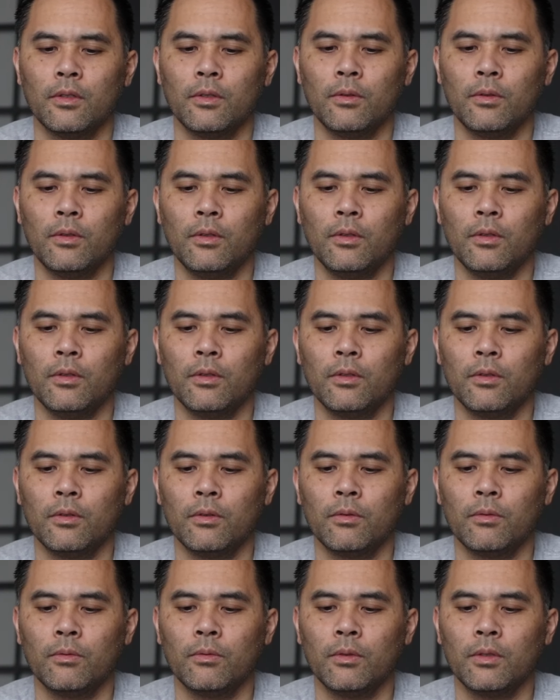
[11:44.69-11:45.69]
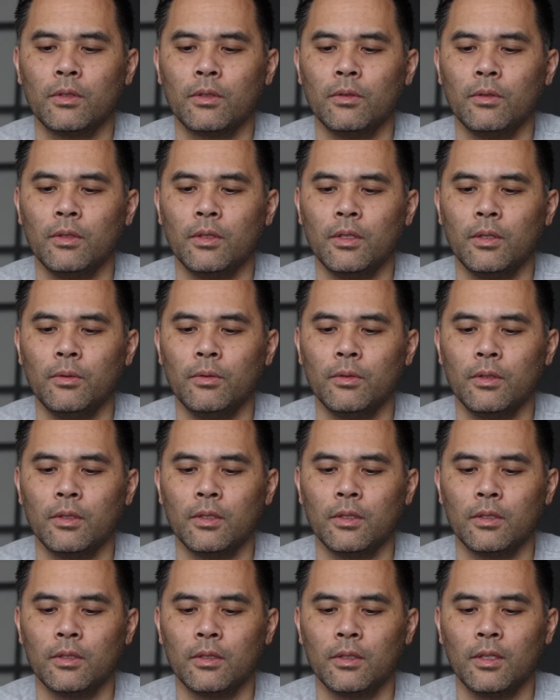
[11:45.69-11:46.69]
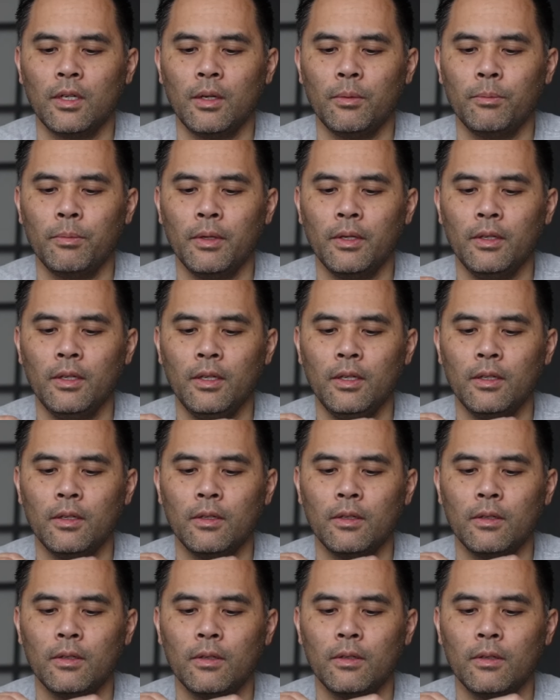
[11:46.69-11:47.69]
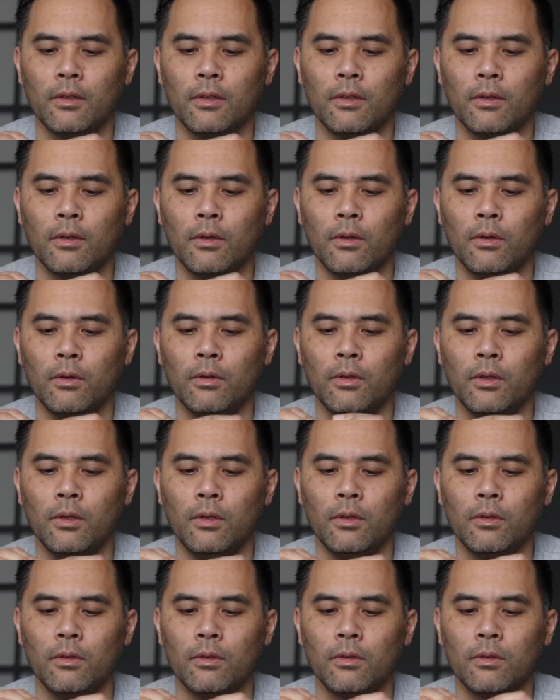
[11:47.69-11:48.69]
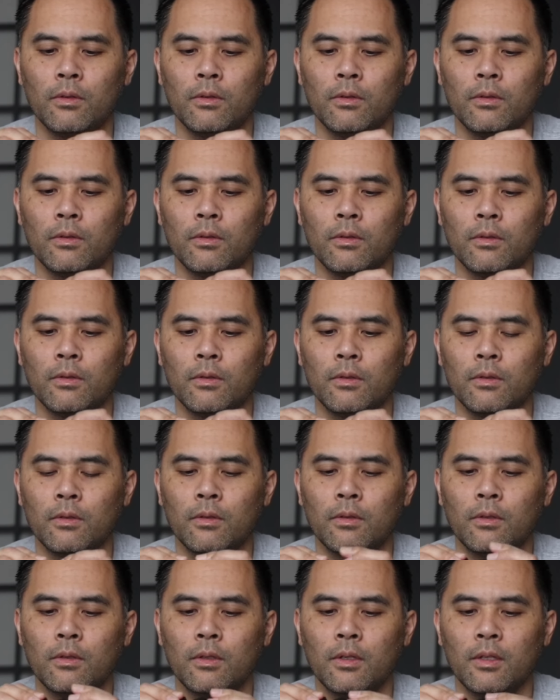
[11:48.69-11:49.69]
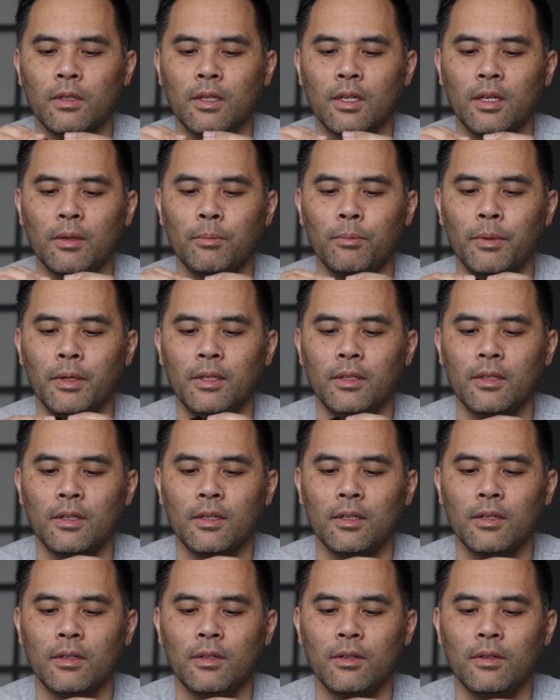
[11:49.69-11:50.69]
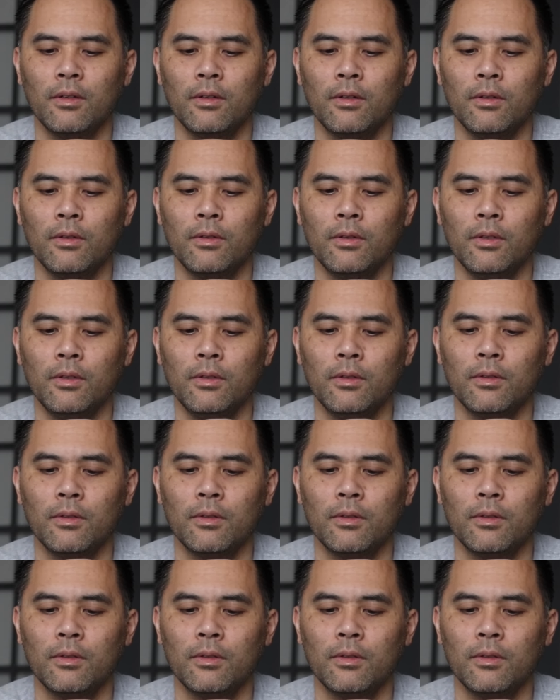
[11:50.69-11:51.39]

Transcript: I wonder what's going on with this. Did I bend it? Oh no. I think I bent it. Oh no.